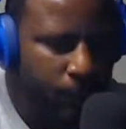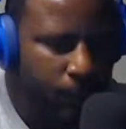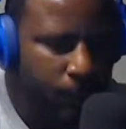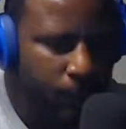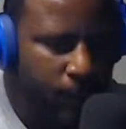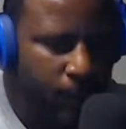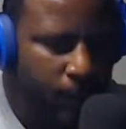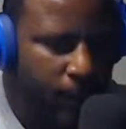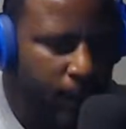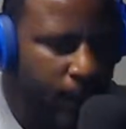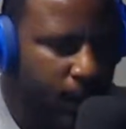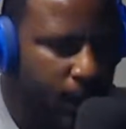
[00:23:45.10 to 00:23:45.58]

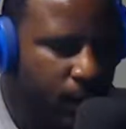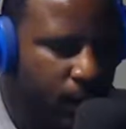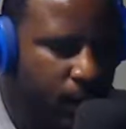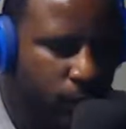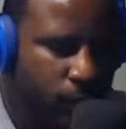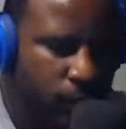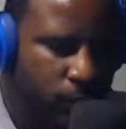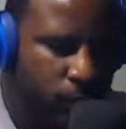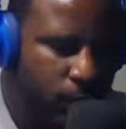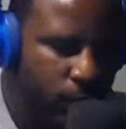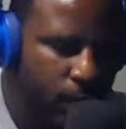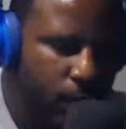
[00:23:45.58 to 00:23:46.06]
Like, how
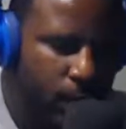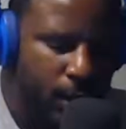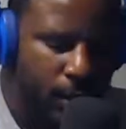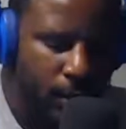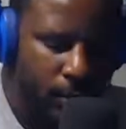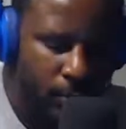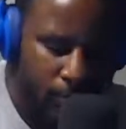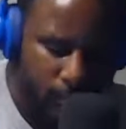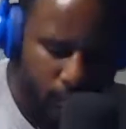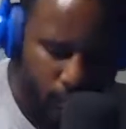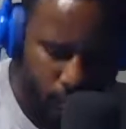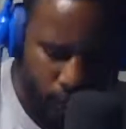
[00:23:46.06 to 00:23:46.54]
could you not?
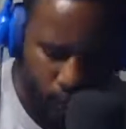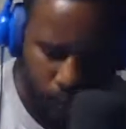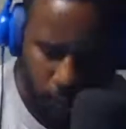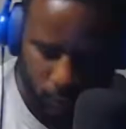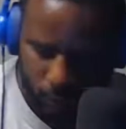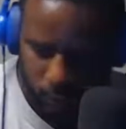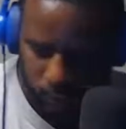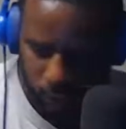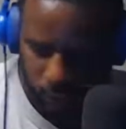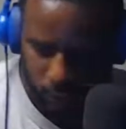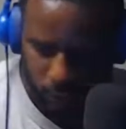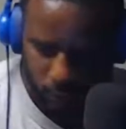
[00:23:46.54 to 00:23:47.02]

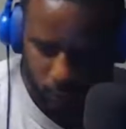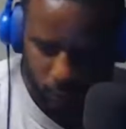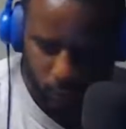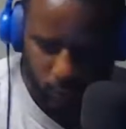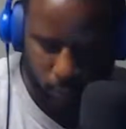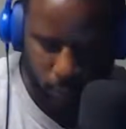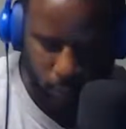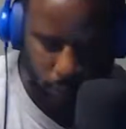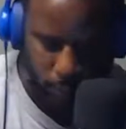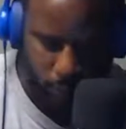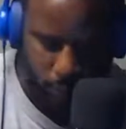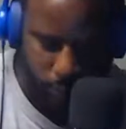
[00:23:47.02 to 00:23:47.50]

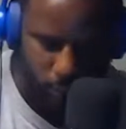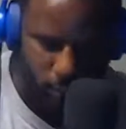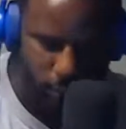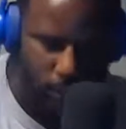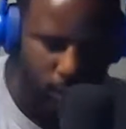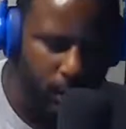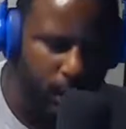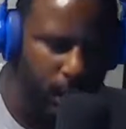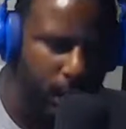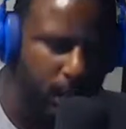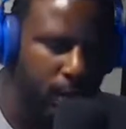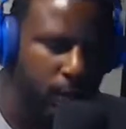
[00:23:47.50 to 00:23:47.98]

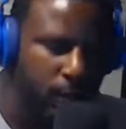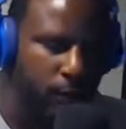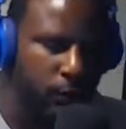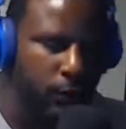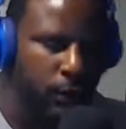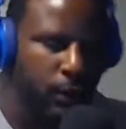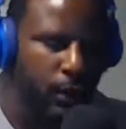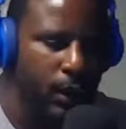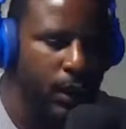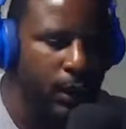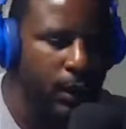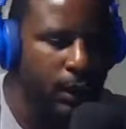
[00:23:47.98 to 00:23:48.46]
How could you
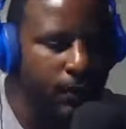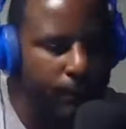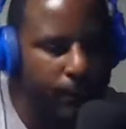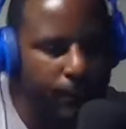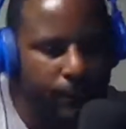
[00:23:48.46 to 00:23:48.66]
not?